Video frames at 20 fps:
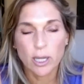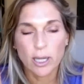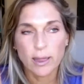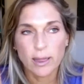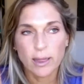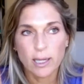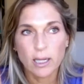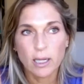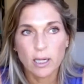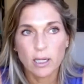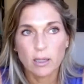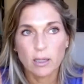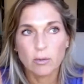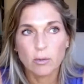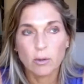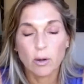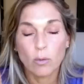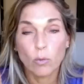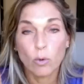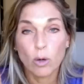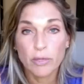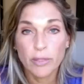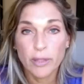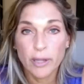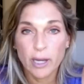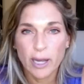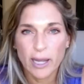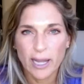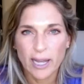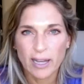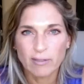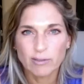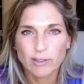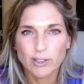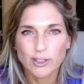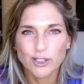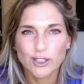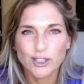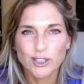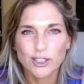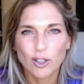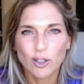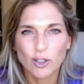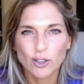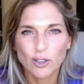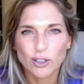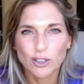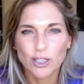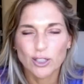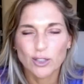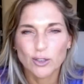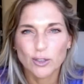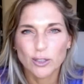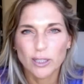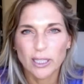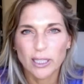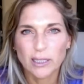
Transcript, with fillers: I think one thing I have learned also,